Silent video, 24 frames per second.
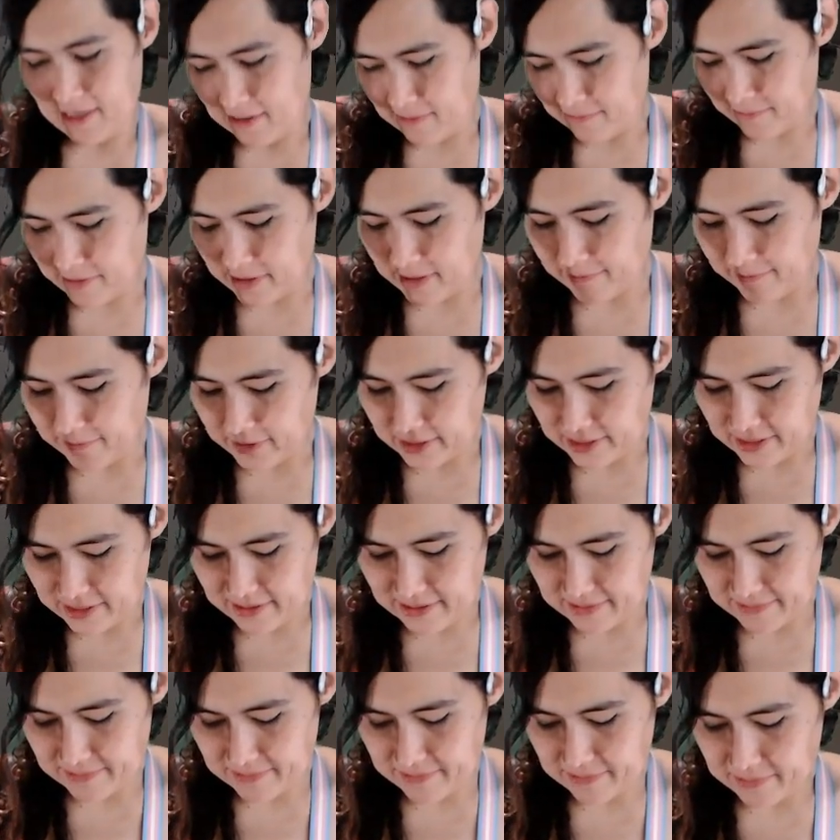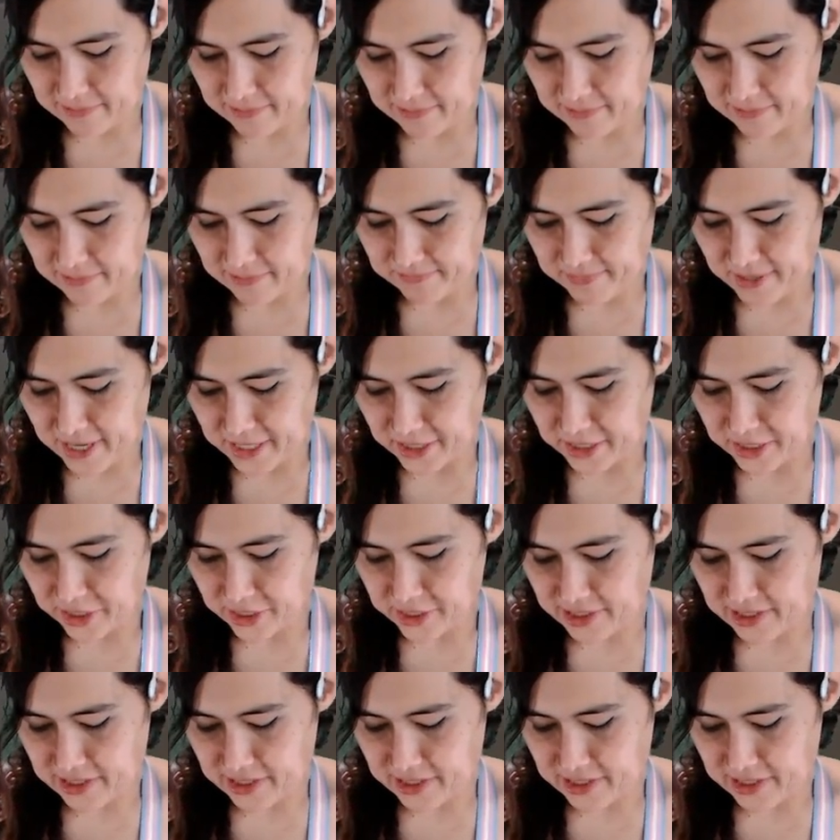one of which I'm gonna pitch,